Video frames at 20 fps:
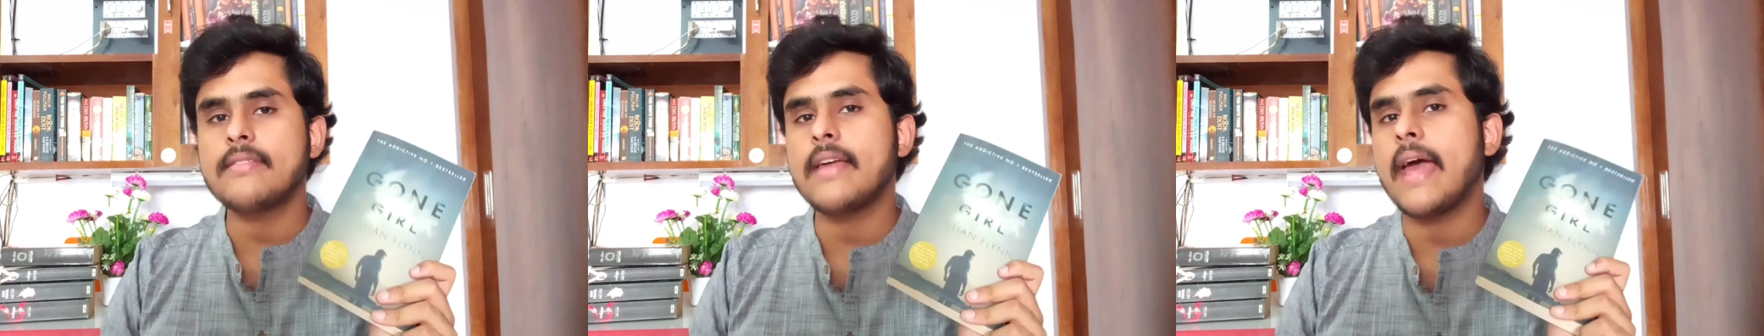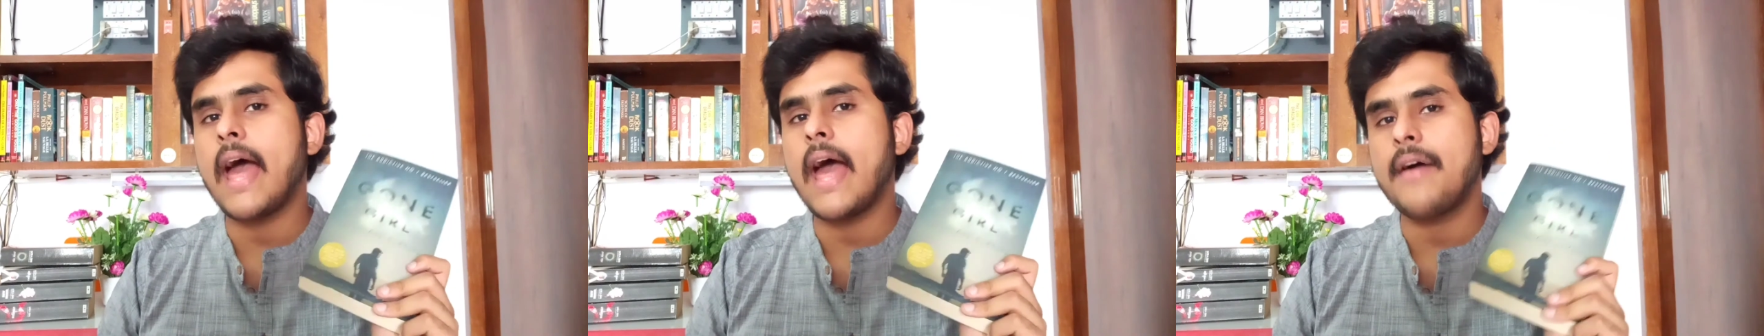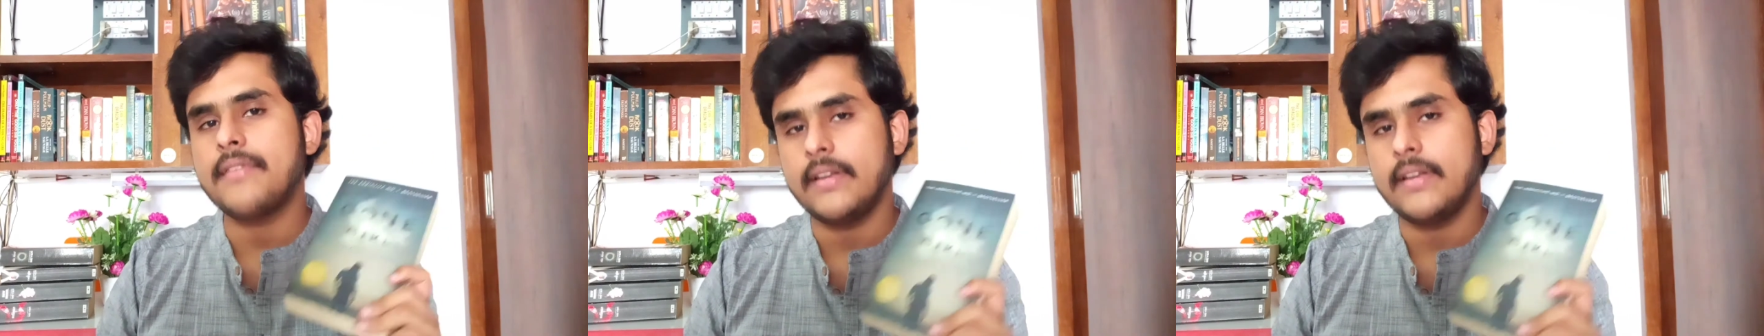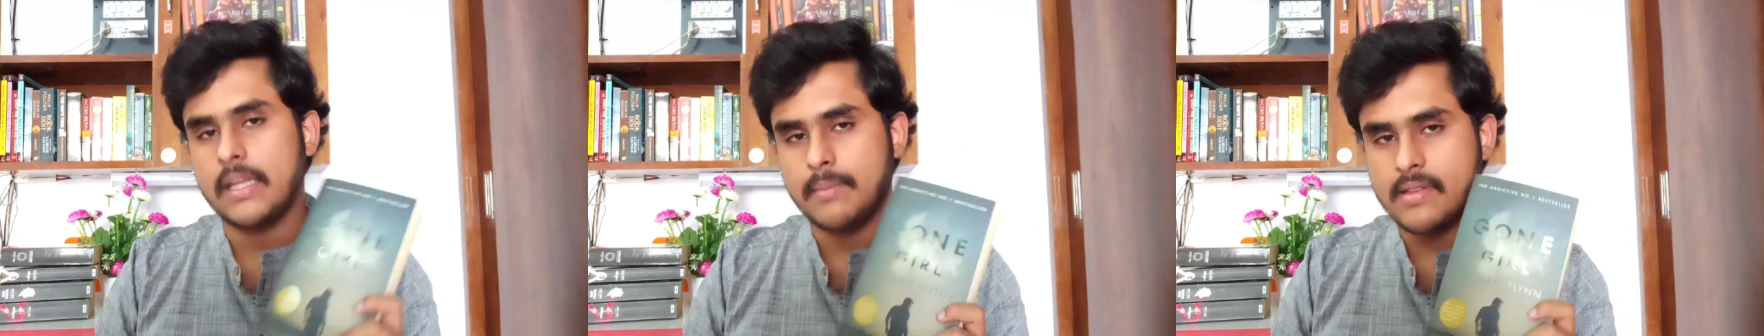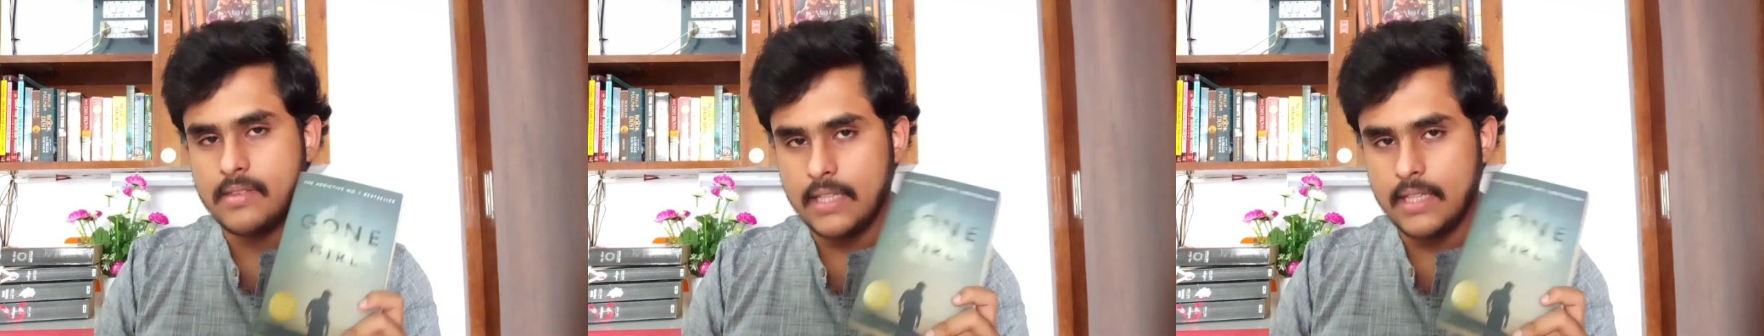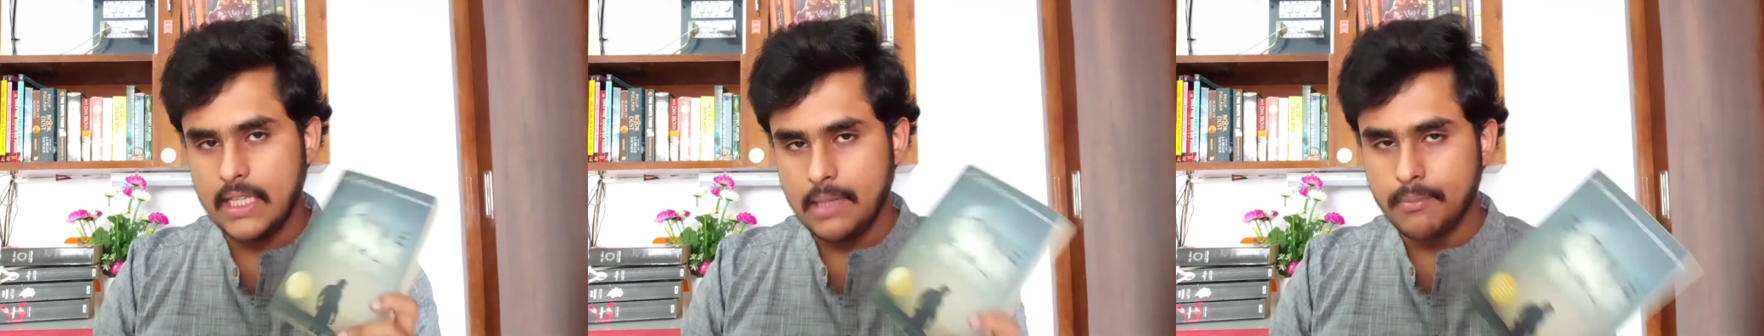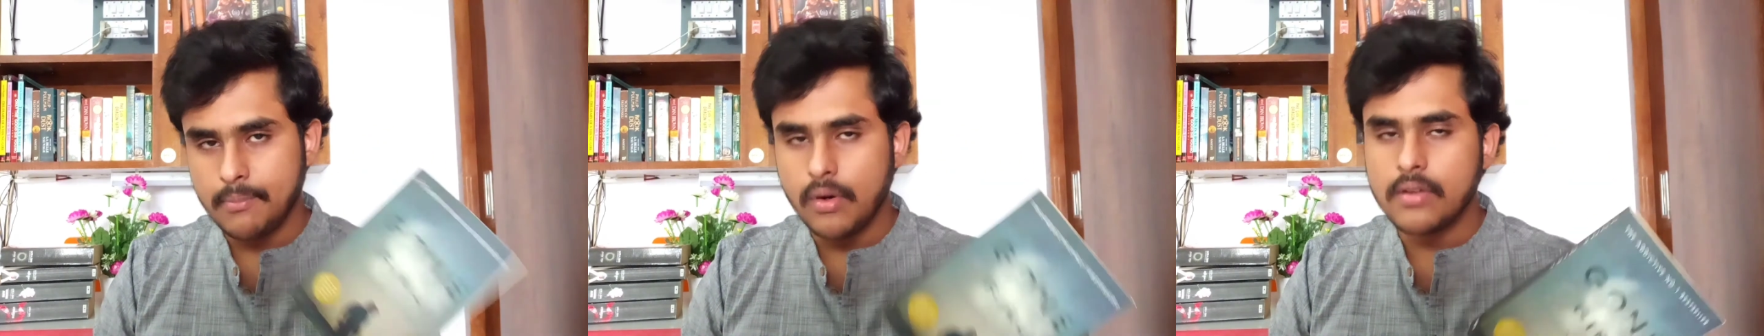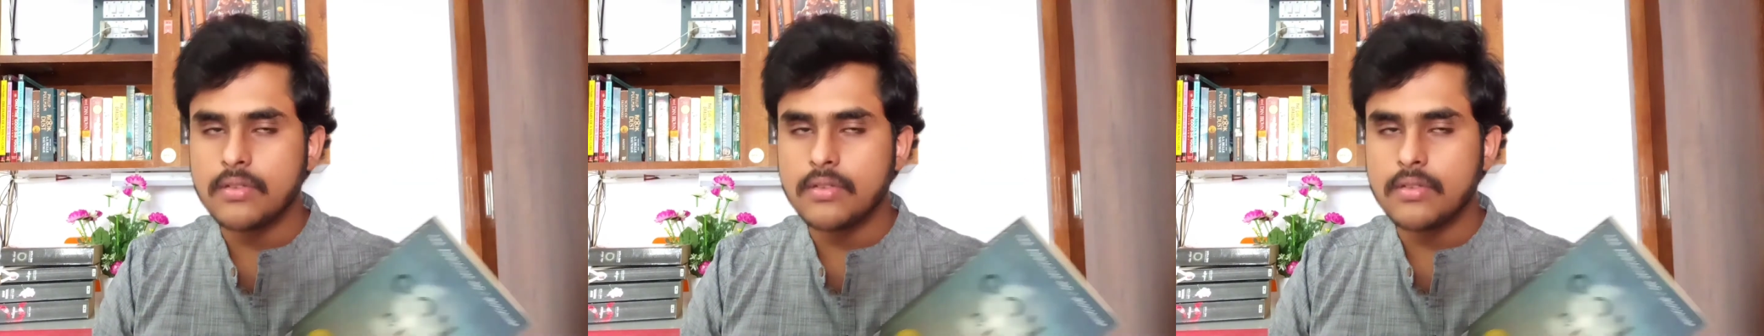I have read them as ebooks,